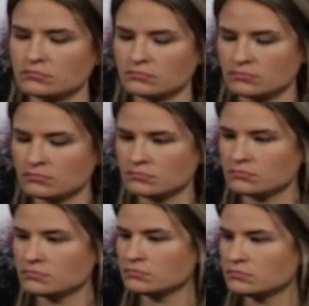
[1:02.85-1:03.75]

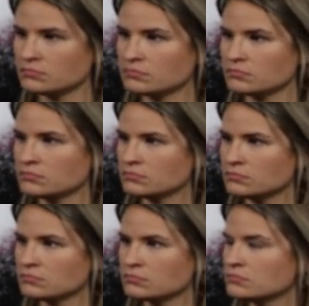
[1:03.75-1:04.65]

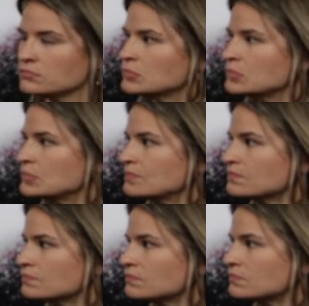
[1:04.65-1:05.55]

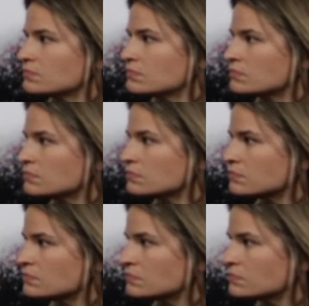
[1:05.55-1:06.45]

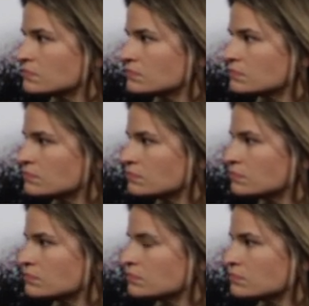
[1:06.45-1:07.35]

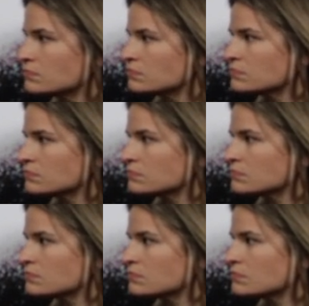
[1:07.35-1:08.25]

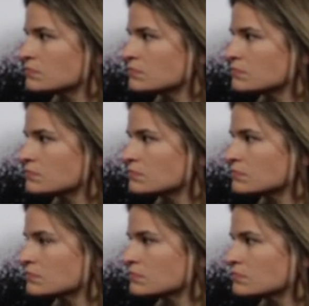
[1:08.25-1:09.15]

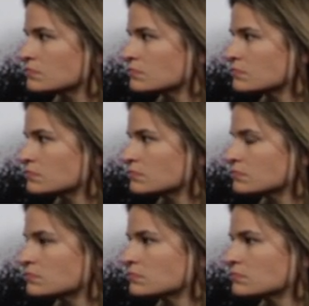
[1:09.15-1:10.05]

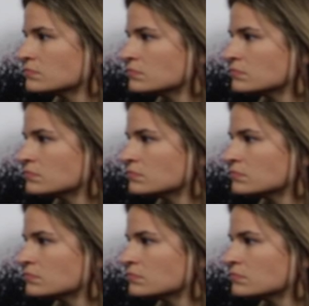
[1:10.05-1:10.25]
The person shown says nothing.